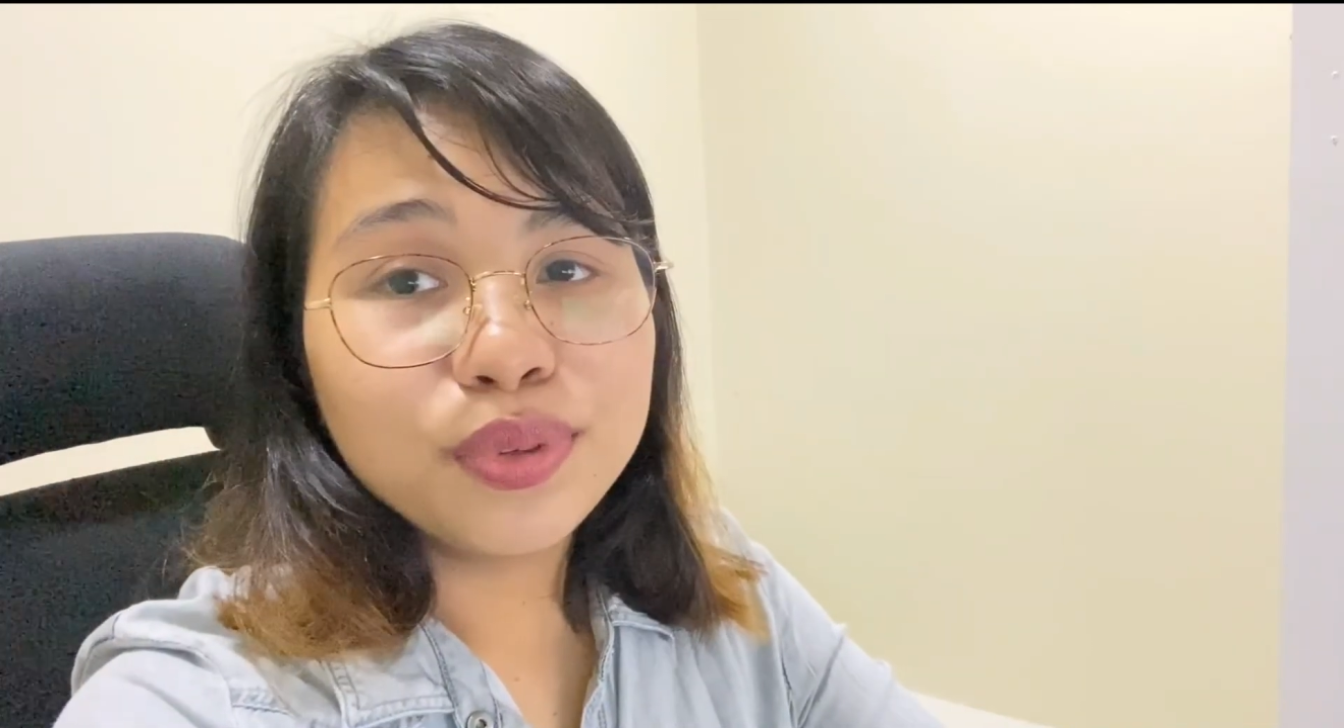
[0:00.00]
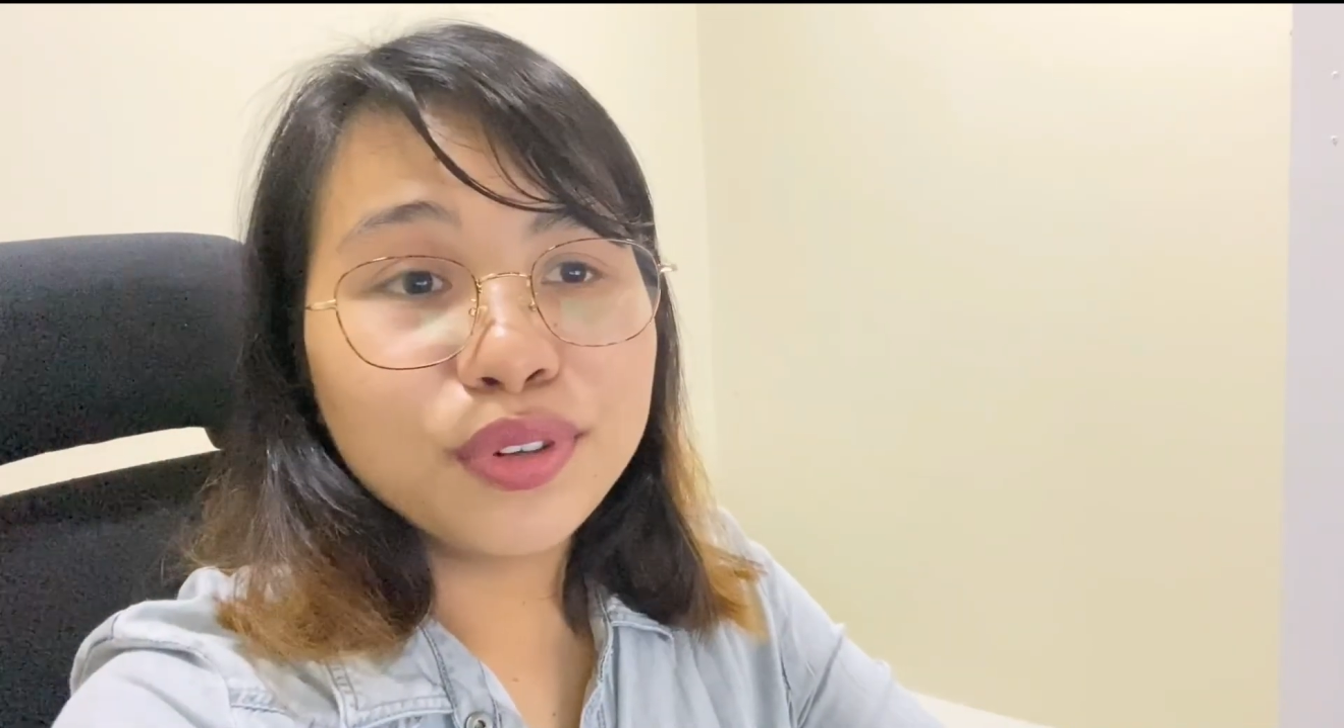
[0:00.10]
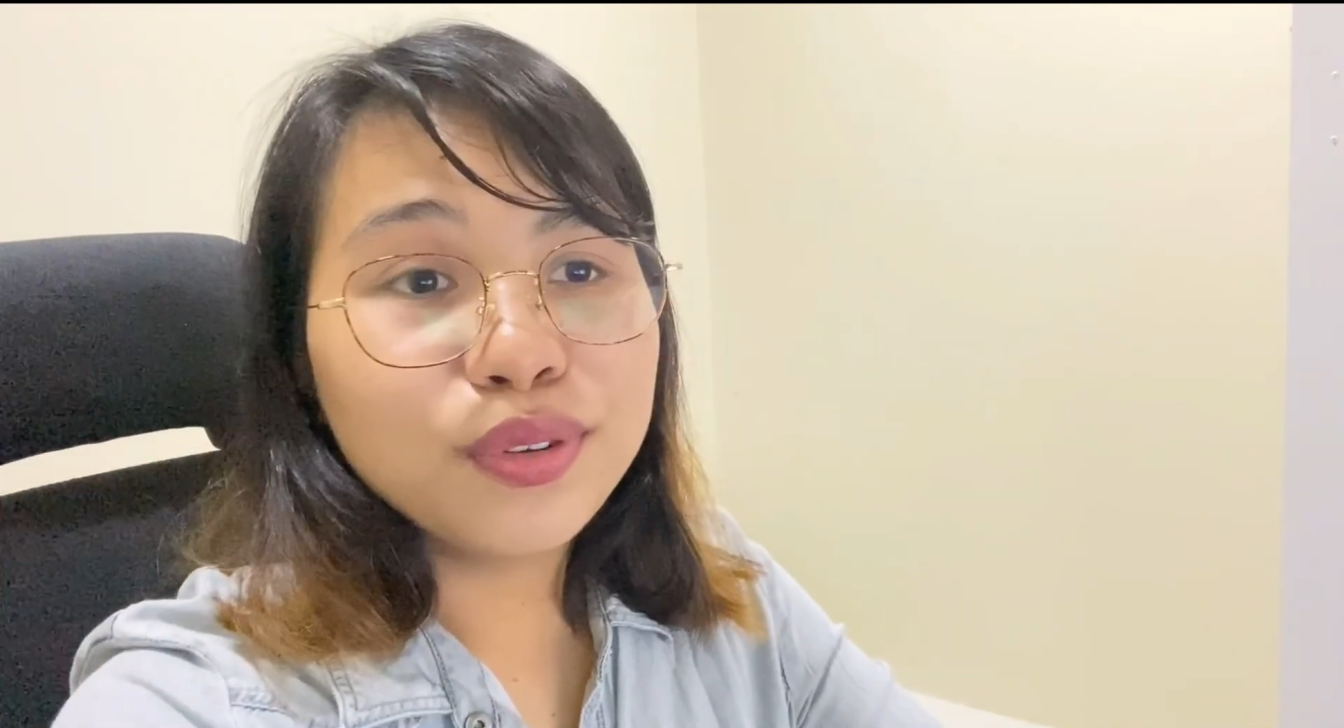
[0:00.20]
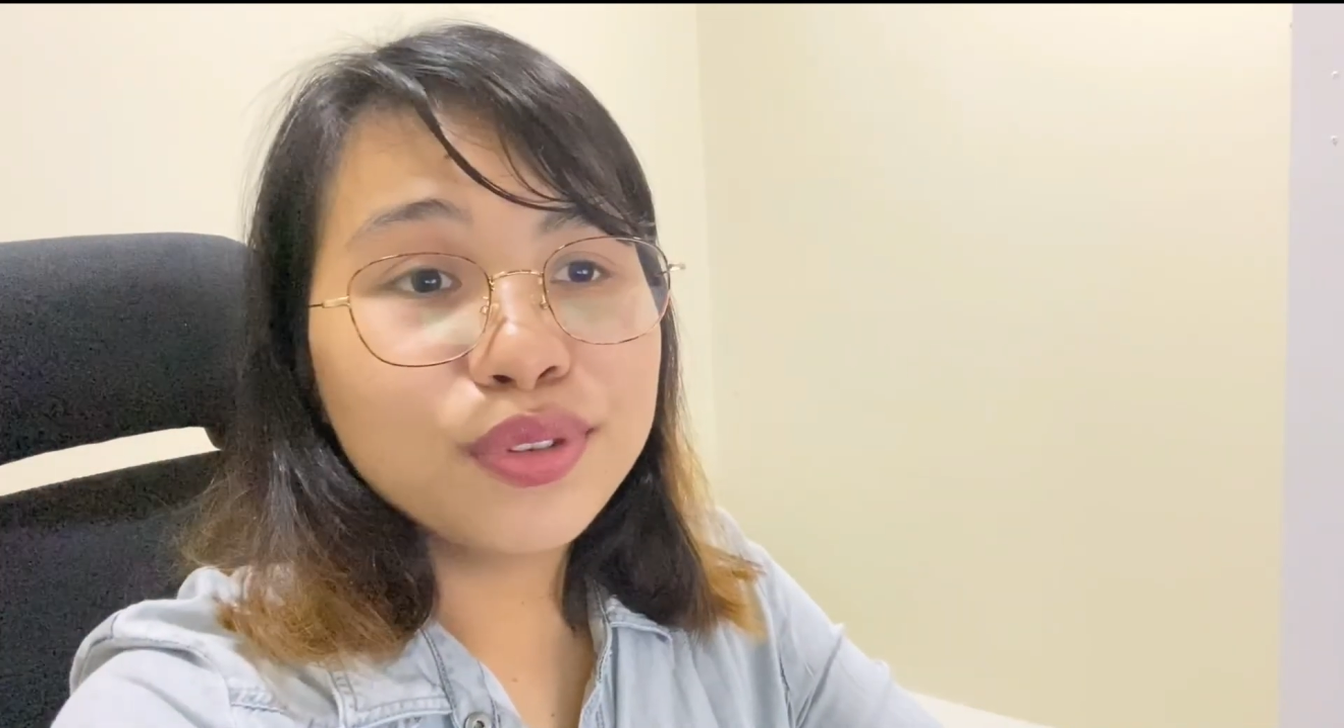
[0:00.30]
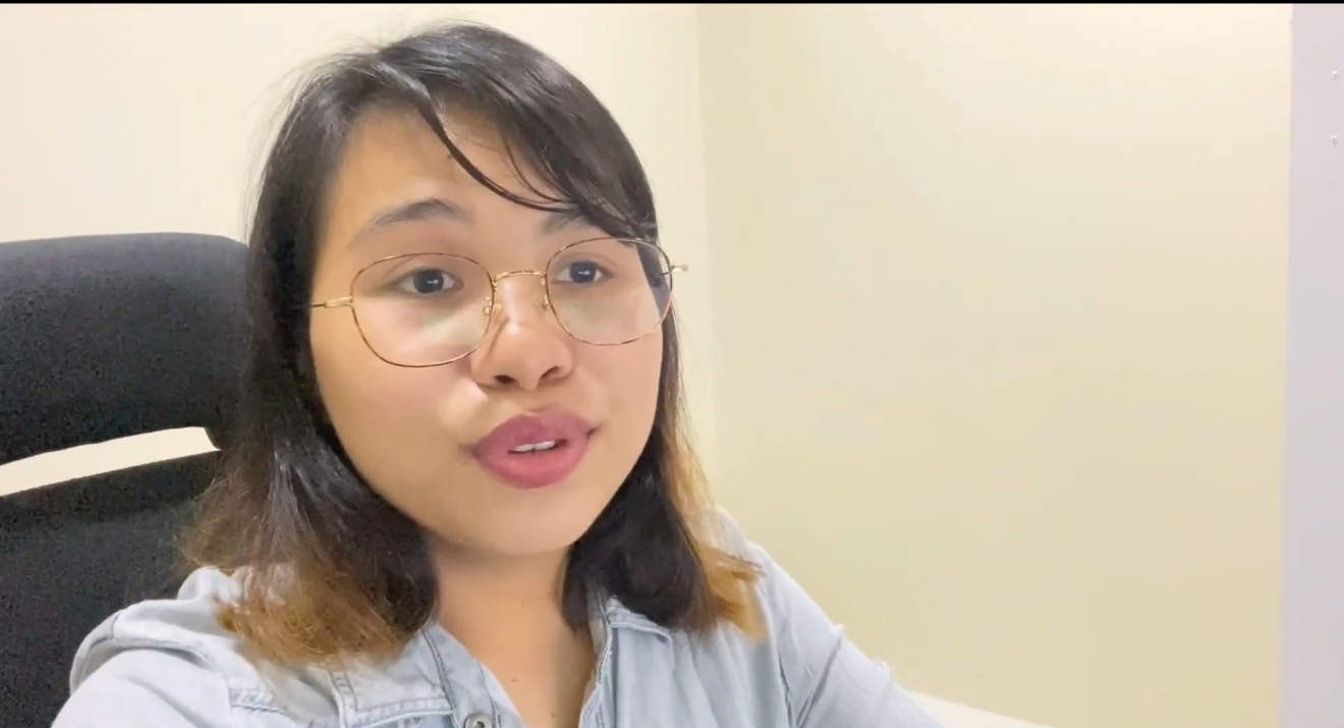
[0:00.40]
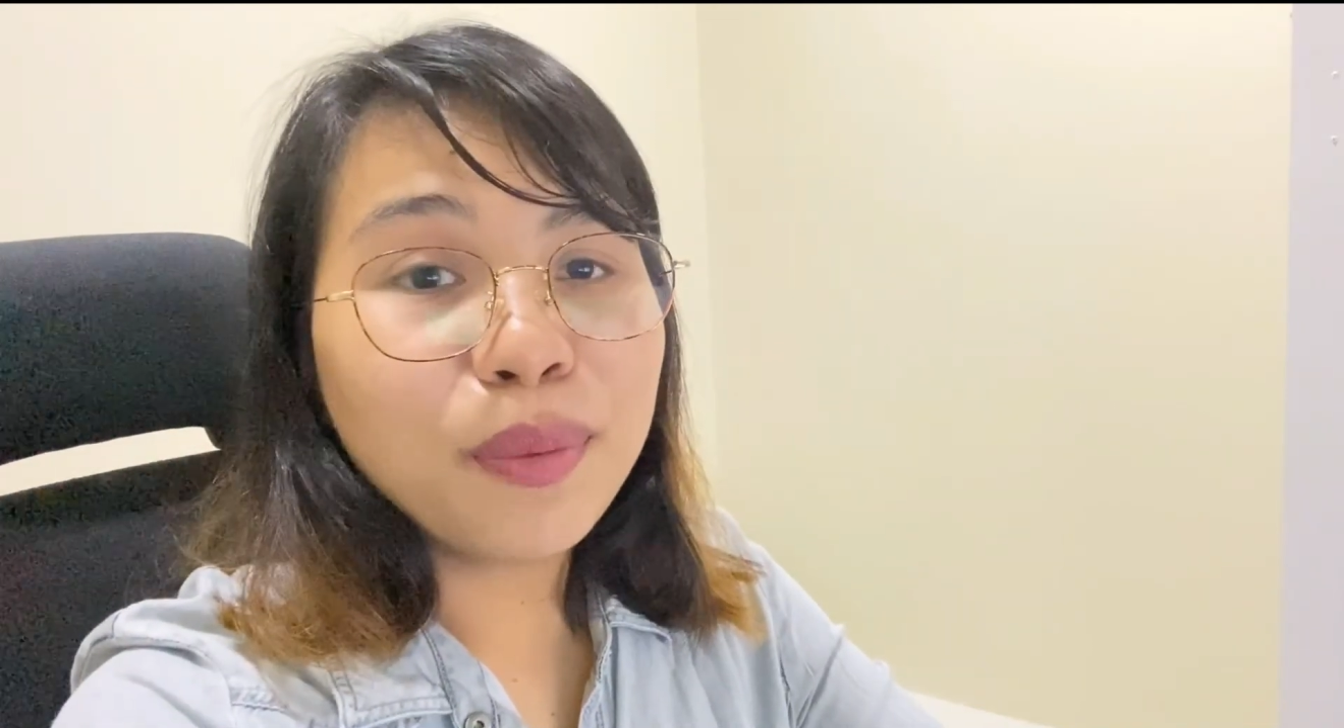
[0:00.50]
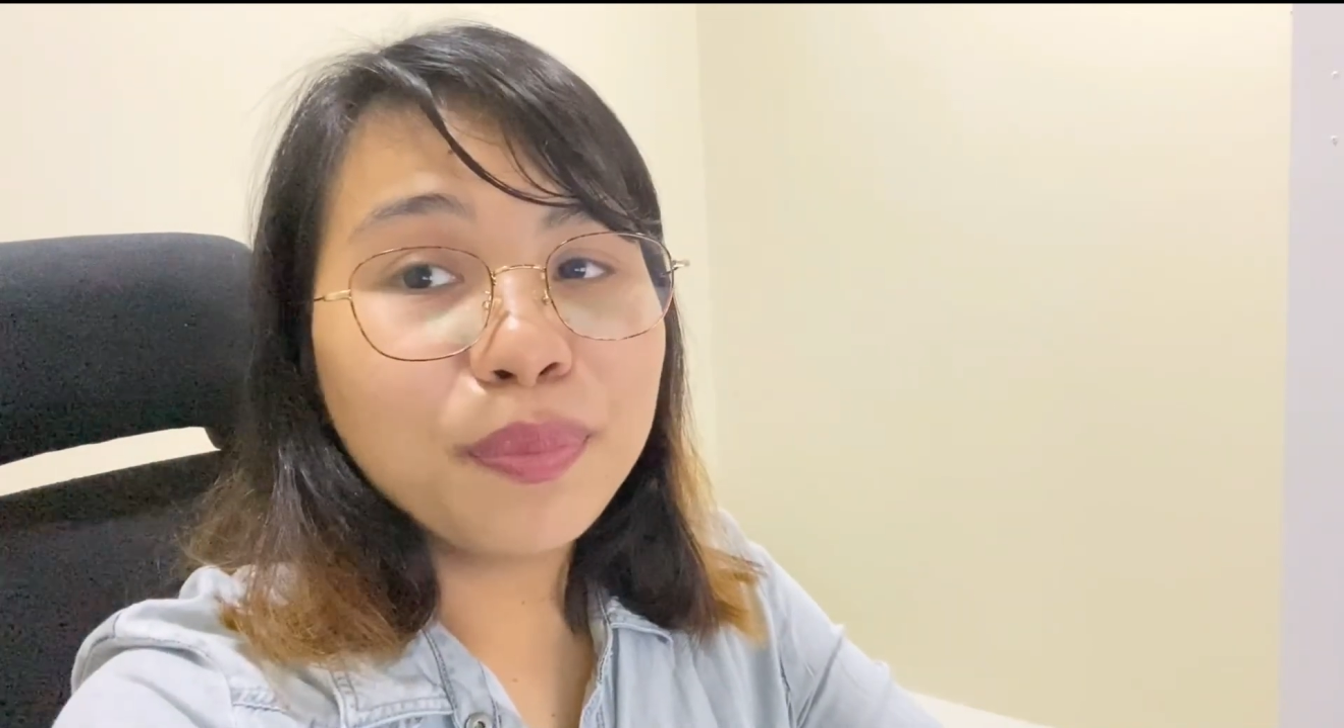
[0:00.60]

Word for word: would also